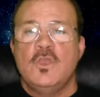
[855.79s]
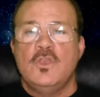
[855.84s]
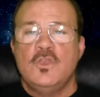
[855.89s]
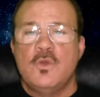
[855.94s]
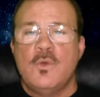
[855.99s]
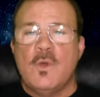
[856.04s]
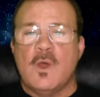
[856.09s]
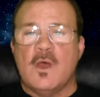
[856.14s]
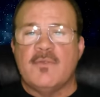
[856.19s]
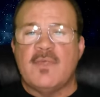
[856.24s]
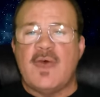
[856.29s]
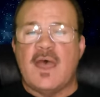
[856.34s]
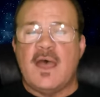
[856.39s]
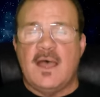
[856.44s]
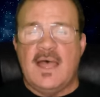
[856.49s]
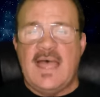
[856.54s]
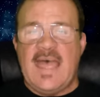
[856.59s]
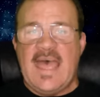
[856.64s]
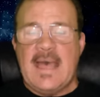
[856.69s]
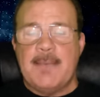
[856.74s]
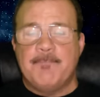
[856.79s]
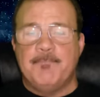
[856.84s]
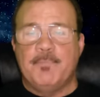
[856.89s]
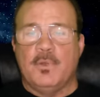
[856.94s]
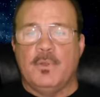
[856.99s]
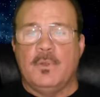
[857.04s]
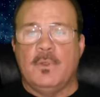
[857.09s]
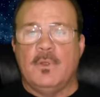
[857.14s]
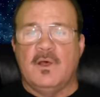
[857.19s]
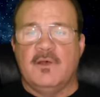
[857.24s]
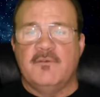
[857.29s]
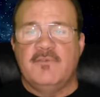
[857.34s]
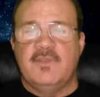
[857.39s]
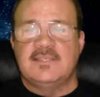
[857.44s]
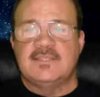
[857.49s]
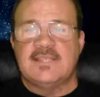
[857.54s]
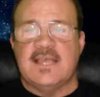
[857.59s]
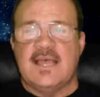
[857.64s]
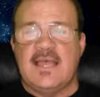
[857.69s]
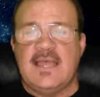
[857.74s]
You are the apple of
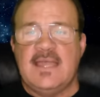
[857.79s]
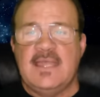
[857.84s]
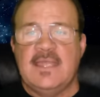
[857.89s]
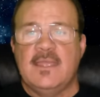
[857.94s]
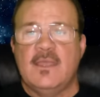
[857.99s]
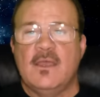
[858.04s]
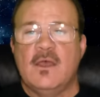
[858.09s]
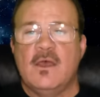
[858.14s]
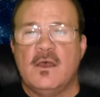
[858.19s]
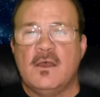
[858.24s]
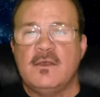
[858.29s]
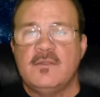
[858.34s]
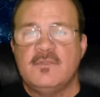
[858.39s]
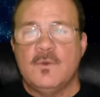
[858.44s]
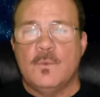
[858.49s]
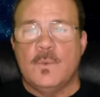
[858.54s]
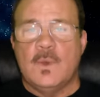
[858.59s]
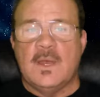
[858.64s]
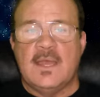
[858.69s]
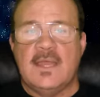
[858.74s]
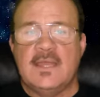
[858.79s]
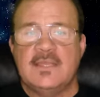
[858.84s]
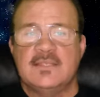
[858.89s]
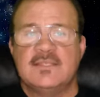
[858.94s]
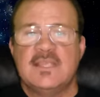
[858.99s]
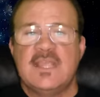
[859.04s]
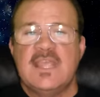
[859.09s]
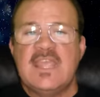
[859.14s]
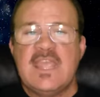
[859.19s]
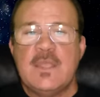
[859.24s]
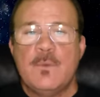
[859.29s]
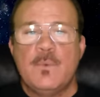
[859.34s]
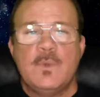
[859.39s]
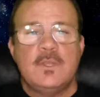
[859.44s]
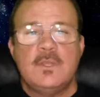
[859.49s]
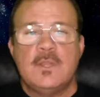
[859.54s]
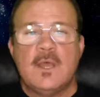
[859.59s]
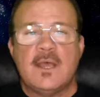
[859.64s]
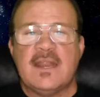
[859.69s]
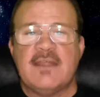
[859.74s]
his eye. Otherwise, he
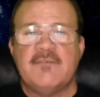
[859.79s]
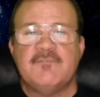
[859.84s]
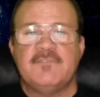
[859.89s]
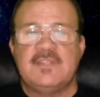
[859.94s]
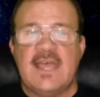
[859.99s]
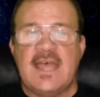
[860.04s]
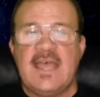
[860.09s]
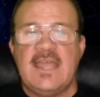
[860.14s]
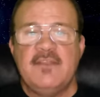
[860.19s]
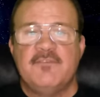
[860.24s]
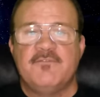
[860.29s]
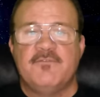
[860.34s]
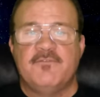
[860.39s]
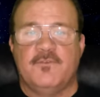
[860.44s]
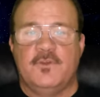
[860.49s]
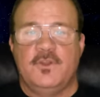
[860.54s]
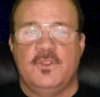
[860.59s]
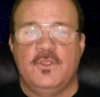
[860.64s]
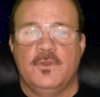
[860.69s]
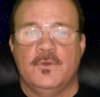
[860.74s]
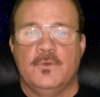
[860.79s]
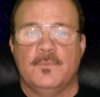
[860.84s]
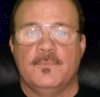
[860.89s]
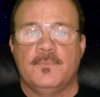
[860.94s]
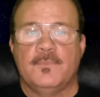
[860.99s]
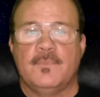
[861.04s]
would not have died for you.